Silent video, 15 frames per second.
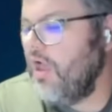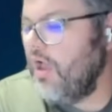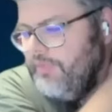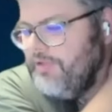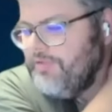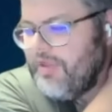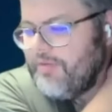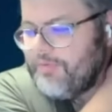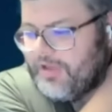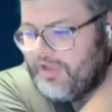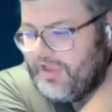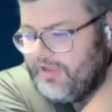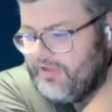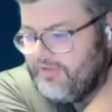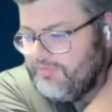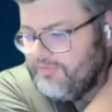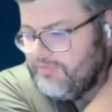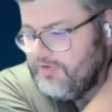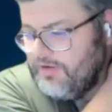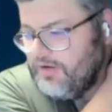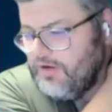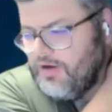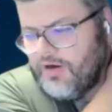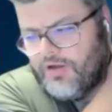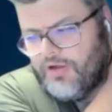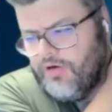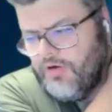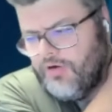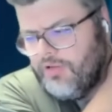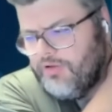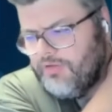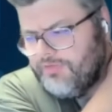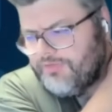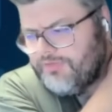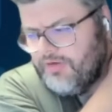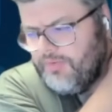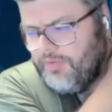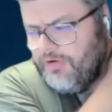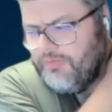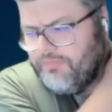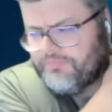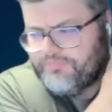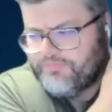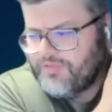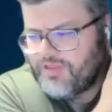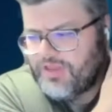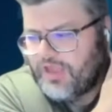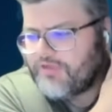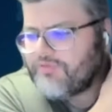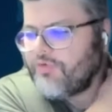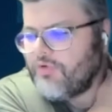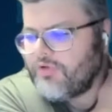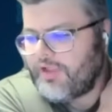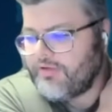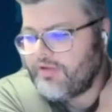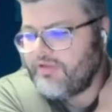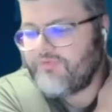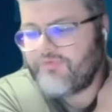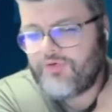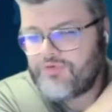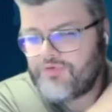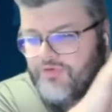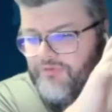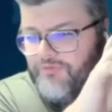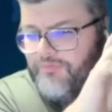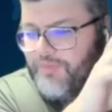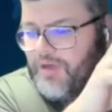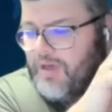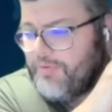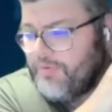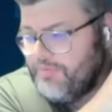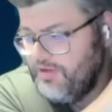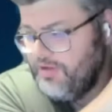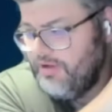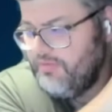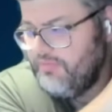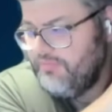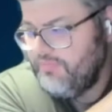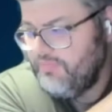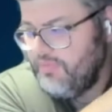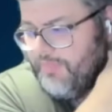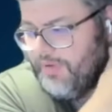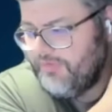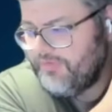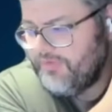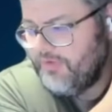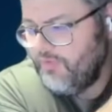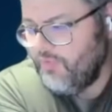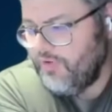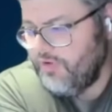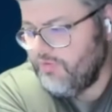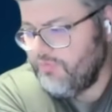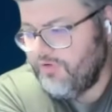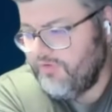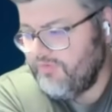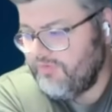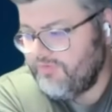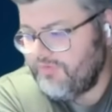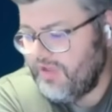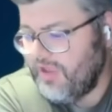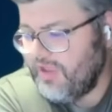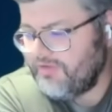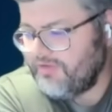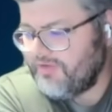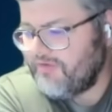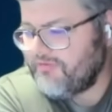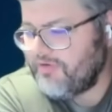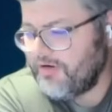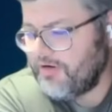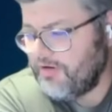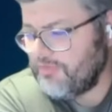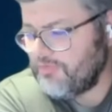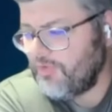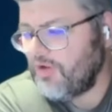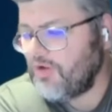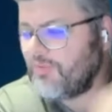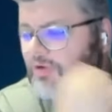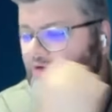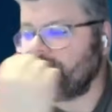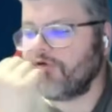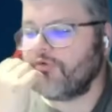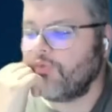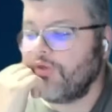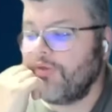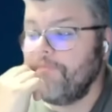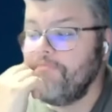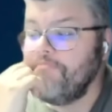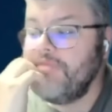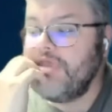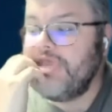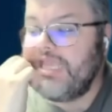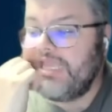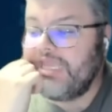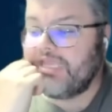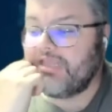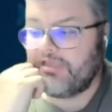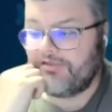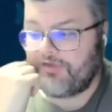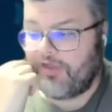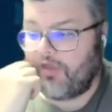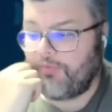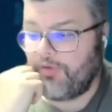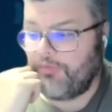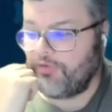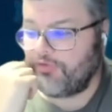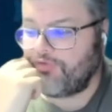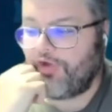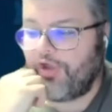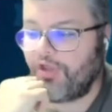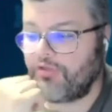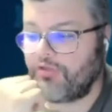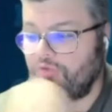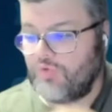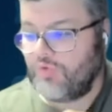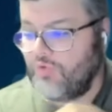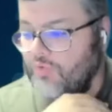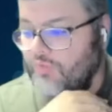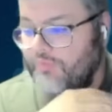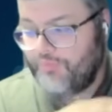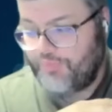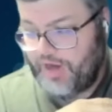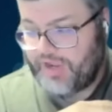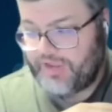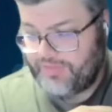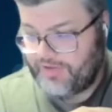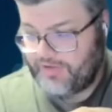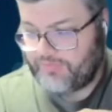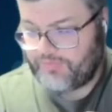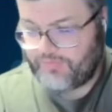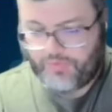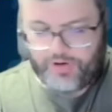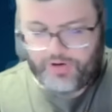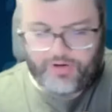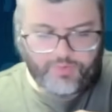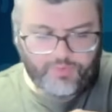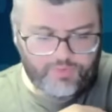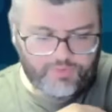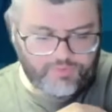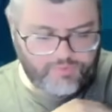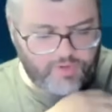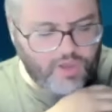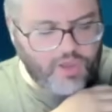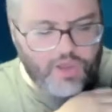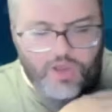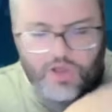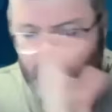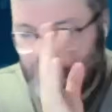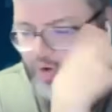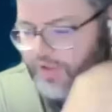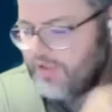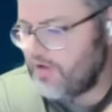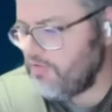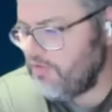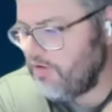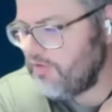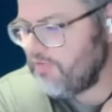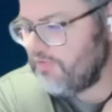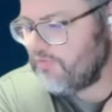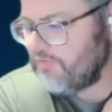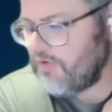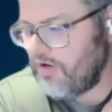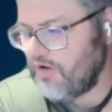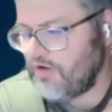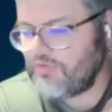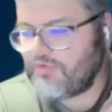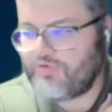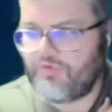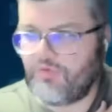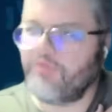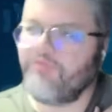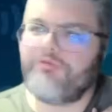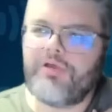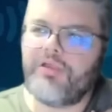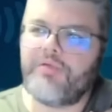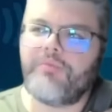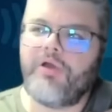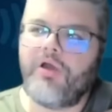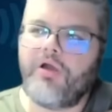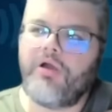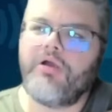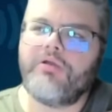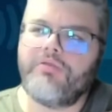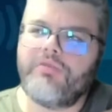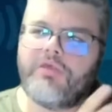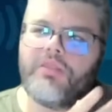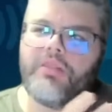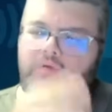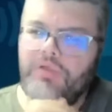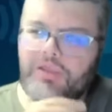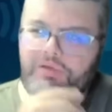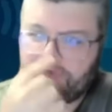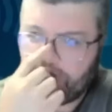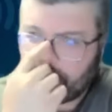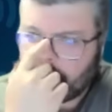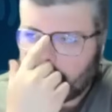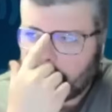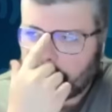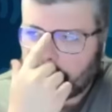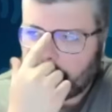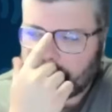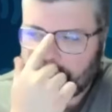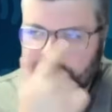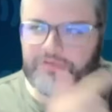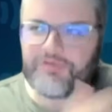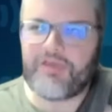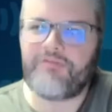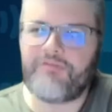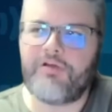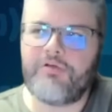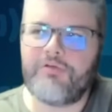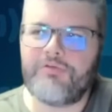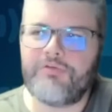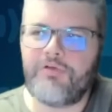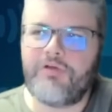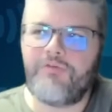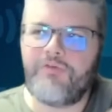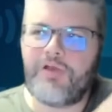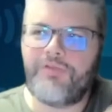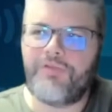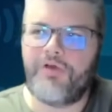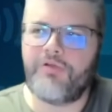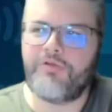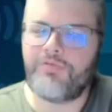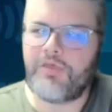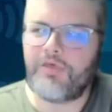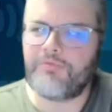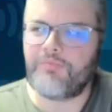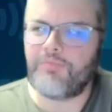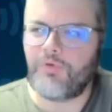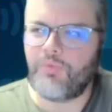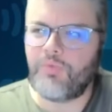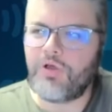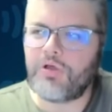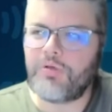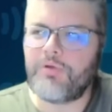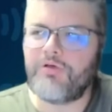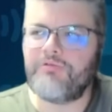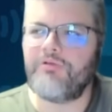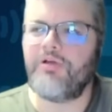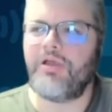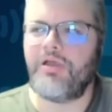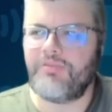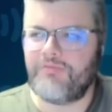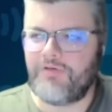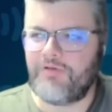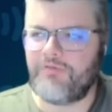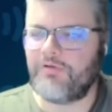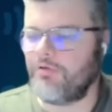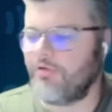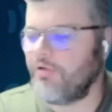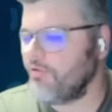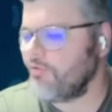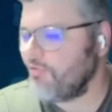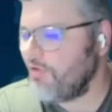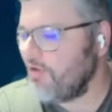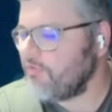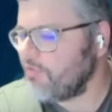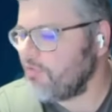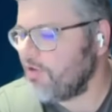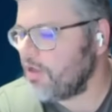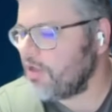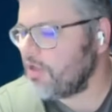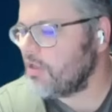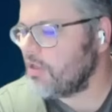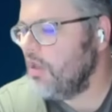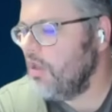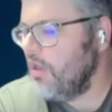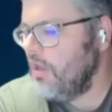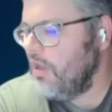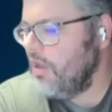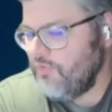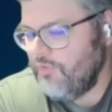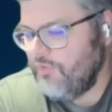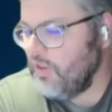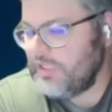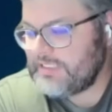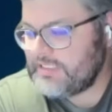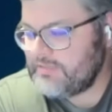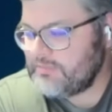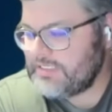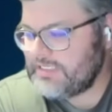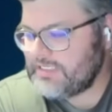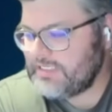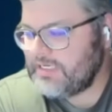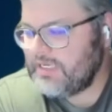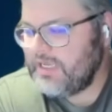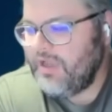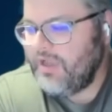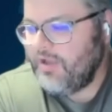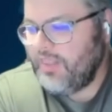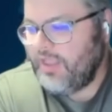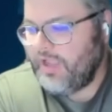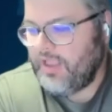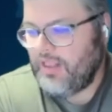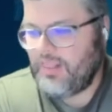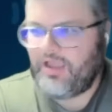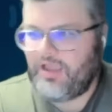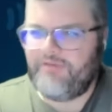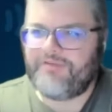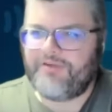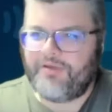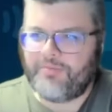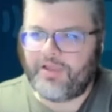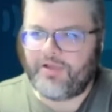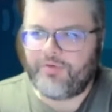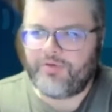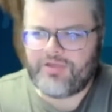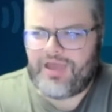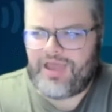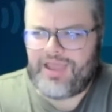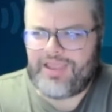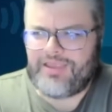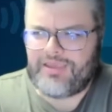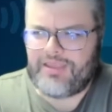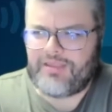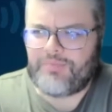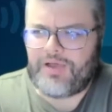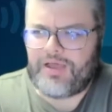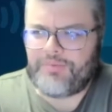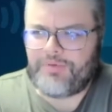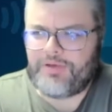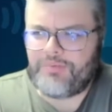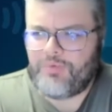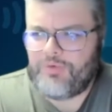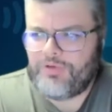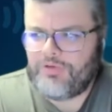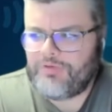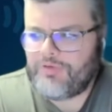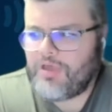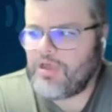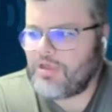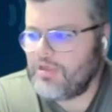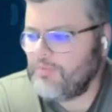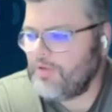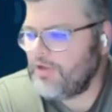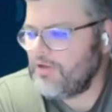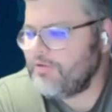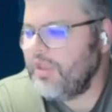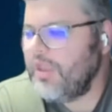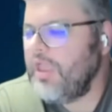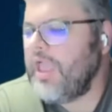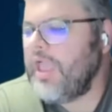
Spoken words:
My topic I ask earlier this summer, Chase rolled out its version of pop-up jail based on when you'd previously gotten the Sapphire card's welcome offer. We immediately saw people trying to break this, where it was, oh, I downgraded this card to a Freedom card, and then 2 days later, I applied for the Sapphire Reserve. I got the 100,000 point welcome offer. I got the $500 travel credit. Really seems easy. Like lifetime language. I didn't get a pop-up. What are you talking about?